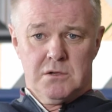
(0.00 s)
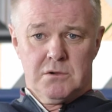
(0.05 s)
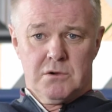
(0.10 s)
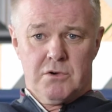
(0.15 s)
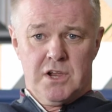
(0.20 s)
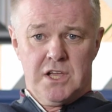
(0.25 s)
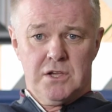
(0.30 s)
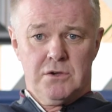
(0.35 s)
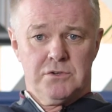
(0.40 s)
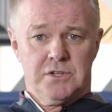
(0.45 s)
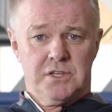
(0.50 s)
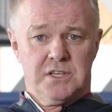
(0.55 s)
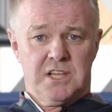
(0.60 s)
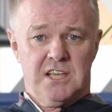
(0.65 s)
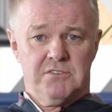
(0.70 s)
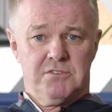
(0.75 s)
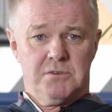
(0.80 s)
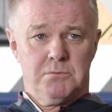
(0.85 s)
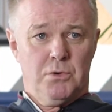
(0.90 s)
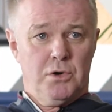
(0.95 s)
great under
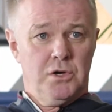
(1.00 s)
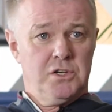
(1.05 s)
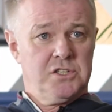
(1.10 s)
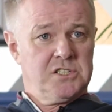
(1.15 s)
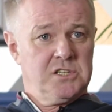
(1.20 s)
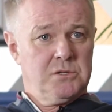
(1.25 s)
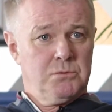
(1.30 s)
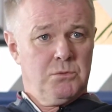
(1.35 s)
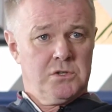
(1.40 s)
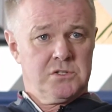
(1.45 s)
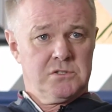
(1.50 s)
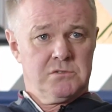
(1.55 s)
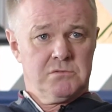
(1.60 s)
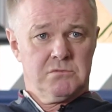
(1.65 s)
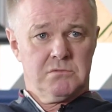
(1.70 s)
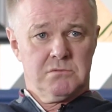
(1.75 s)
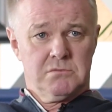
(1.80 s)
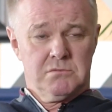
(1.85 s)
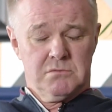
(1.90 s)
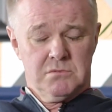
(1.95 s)
David Moyes, and it
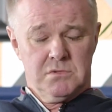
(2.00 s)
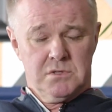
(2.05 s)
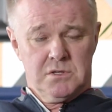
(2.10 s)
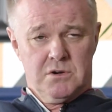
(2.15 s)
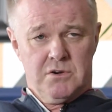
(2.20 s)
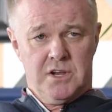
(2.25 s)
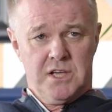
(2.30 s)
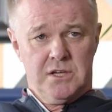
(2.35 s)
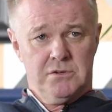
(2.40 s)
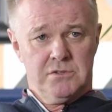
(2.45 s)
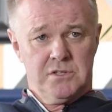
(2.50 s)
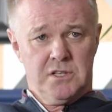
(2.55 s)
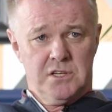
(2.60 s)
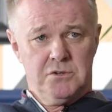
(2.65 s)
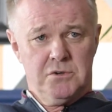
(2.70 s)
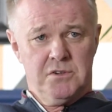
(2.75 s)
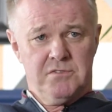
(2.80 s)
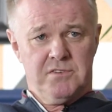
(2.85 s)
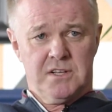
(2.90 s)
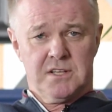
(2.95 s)
wasn't great under
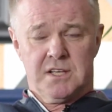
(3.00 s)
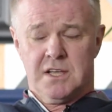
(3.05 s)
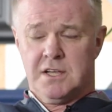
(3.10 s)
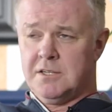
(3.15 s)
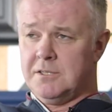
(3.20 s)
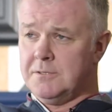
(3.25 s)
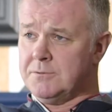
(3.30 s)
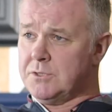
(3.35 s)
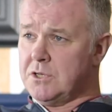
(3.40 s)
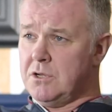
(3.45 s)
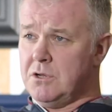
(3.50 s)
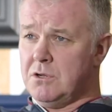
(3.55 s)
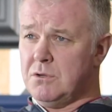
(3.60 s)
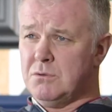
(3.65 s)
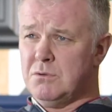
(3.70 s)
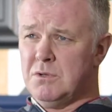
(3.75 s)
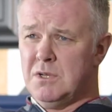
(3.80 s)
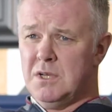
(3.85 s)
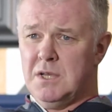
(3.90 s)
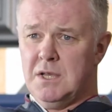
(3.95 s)
Louis van Gaal.
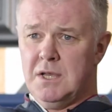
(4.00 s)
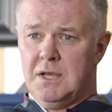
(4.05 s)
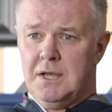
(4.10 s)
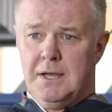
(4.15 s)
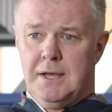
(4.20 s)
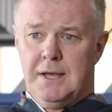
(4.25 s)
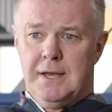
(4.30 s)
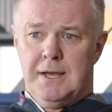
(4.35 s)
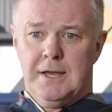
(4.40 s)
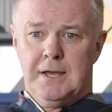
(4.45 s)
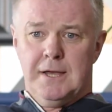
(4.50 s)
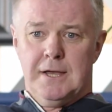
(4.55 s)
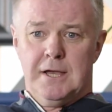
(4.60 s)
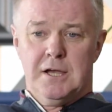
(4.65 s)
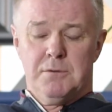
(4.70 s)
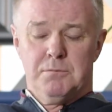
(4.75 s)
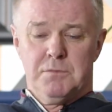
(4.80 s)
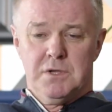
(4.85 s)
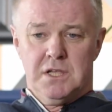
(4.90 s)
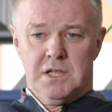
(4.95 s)
So
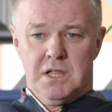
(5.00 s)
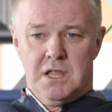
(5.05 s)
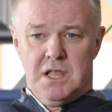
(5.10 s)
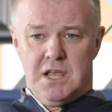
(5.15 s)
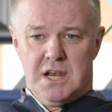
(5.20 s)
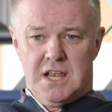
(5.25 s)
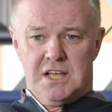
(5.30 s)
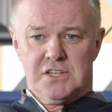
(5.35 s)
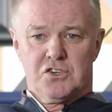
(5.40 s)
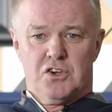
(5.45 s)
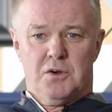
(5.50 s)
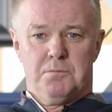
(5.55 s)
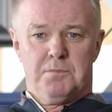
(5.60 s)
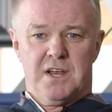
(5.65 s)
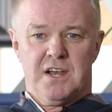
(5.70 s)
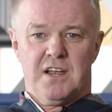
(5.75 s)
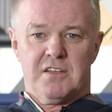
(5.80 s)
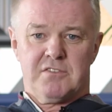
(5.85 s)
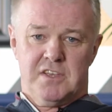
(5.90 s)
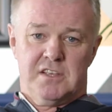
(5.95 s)
it has got
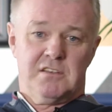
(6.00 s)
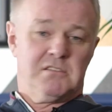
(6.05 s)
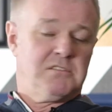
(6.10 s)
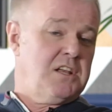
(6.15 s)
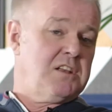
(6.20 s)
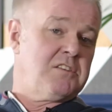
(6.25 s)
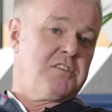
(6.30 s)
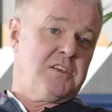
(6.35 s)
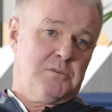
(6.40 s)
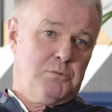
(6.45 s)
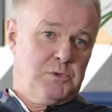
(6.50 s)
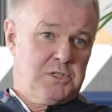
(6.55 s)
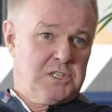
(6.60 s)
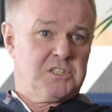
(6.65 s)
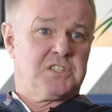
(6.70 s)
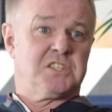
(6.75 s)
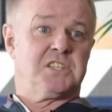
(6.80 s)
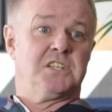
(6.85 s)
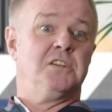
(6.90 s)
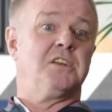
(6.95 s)
better. I think we
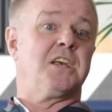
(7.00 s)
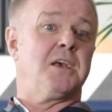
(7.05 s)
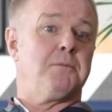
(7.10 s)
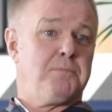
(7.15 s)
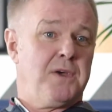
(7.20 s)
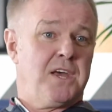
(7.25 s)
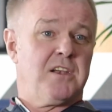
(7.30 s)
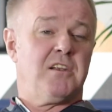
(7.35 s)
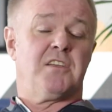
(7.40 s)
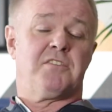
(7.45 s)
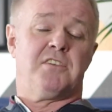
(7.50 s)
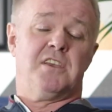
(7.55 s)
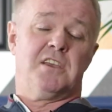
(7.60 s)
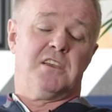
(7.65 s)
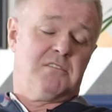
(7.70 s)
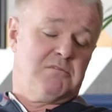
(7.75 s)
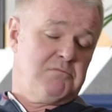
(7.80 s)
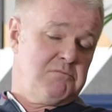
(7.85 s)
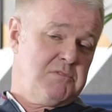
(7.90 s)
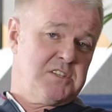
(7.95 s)
can still get better. I
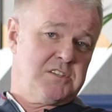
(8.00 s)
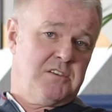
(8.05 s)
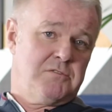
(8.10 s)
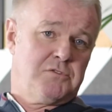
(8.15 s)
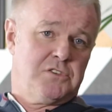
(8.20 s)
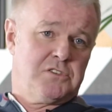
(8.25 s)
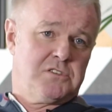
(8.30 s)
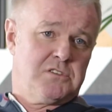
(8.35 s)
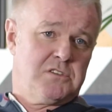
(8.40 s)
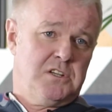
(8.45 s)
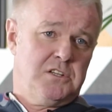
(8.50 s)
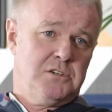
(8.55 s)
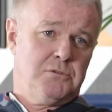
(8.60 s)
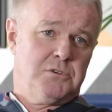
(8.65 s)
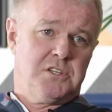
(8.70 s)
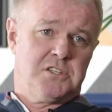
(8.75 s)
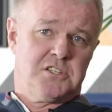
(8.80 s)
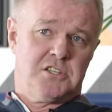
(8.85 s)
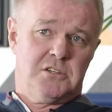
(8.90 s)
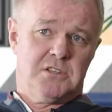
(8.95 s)
think, as I've just
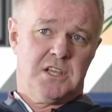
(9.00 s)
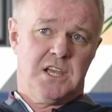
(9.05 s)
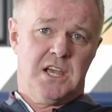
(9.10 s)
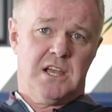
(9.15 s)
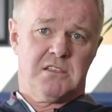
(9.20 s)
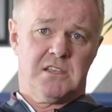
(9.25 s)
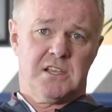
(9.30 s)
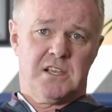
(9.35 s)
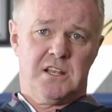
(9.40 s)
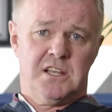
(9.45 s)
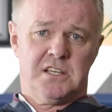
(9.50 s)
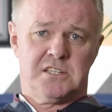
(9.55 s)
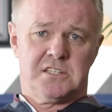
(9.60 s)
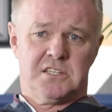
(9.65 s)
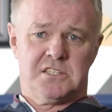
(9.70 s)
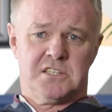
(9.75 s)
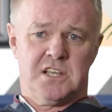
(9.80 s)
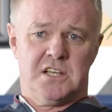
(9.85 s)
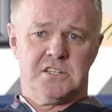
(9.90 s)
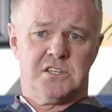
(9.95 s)
alluded to there, I think
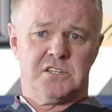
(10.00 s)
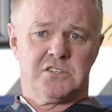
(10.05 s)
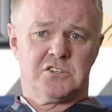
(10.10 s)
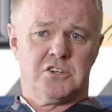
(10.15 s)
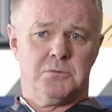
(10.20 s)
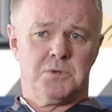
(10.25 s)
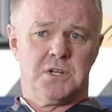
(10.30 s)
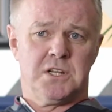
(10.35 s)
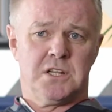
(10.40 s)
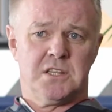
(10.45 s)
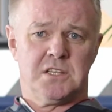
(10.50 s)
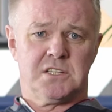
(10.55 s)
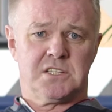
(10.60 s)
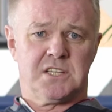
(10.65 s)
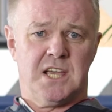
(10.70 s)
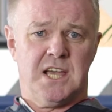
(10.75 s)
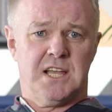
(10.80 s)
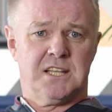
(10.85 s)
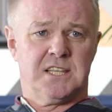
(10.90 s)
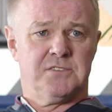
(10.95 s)
Alexis Sanchez coming into the
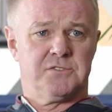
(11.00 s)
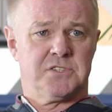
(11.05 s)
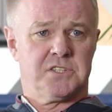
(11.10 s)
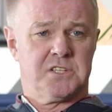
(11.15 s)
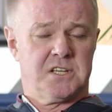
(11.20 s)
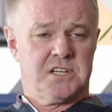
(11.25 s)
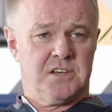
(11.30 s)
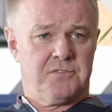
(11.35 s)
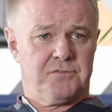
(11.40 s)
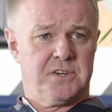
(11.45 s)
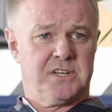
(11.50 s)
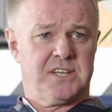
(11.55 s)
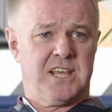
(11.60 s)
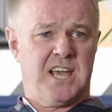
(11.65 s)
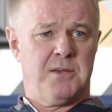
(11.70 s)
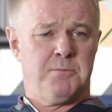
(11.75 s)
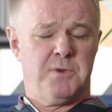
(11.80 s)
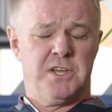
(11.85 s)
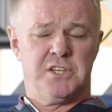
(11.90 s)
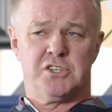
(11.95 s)
side gives us a different
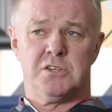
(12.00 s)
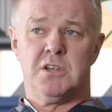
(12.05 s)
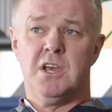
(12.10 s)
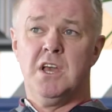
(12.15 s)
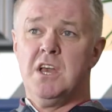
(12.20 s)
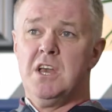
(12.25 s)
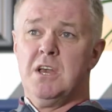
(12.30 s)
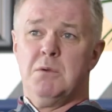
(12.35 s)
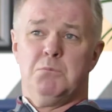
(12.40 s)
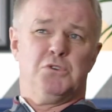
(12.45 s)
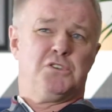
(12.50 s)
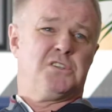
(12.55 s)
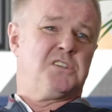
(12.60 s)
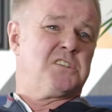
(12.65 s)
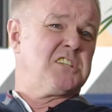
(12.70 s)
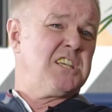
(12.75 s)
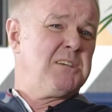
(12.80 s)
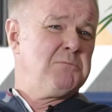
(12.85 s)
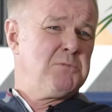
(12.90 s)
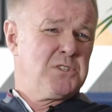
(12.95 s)
dimension, much the
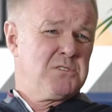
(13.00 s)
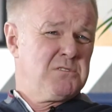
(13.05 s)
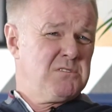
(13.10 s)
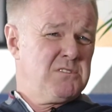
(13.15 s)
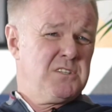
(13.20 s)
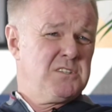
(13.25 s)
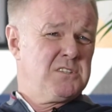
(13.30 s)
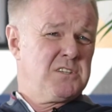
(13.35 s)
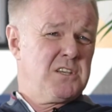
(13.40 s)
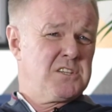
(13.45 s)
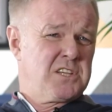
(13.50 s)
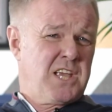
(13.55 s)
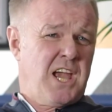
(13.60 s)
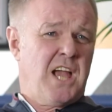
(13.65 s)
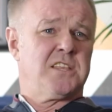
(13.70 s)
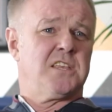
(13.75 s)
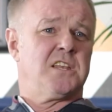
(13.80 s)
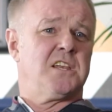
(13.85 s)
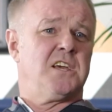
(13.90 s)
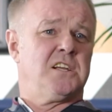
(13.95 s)
same as
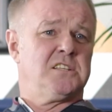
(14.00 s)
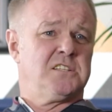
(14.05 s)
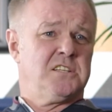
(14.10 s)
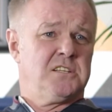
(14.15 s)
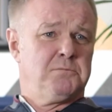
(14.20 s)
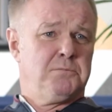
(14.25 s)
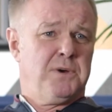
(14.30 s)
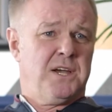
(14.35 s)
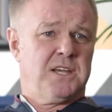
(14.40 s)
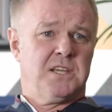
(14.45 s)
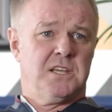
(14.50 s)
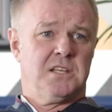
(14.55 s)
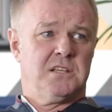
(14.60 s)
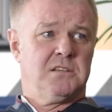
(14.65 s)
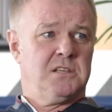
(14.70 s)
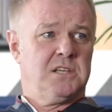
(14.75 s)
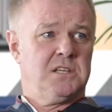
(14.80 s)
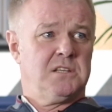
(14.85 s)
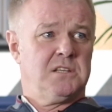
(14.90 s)
Cantona did back in